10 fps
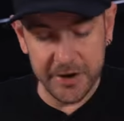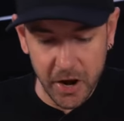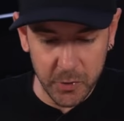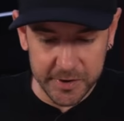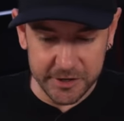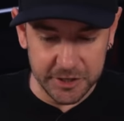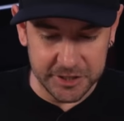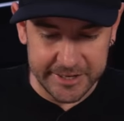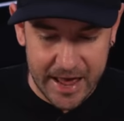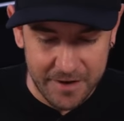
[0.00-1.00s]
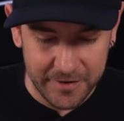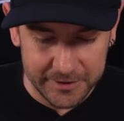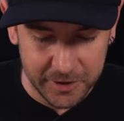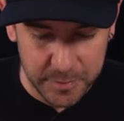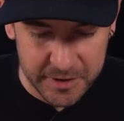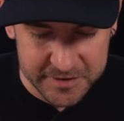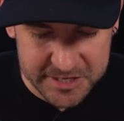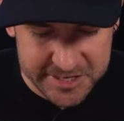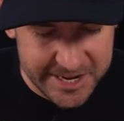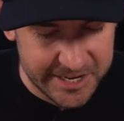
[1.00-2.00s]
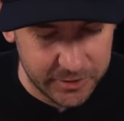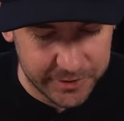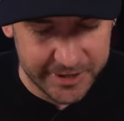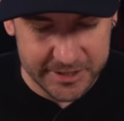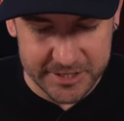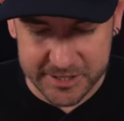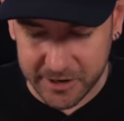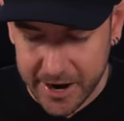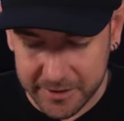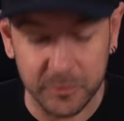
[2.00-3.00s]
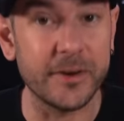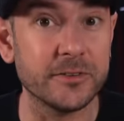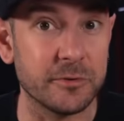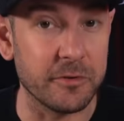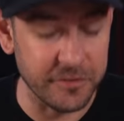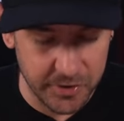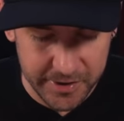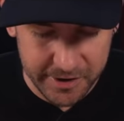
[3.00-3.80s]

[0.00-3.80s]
I know we usually have a little bit of a sneaky look inside the wheels at review